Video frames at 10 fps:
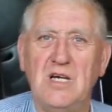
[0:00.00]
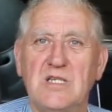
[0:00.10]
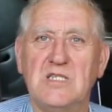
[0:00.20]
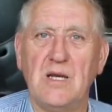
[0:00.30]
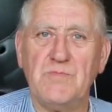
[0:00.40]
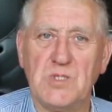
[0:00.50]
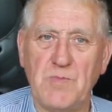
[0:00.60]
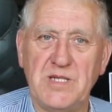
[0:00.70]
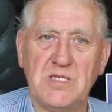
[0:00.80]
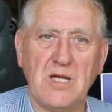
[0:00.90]
and some
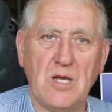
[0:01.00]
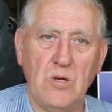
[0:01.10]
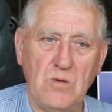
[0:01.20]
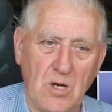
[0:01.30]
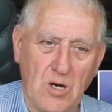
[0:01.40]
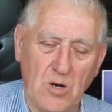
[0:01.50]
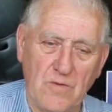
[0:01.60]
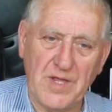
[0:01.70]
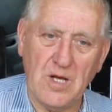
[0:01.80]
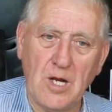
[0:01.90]
splits to go
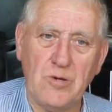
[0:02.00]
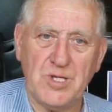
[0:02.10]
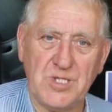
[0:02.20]
over the lower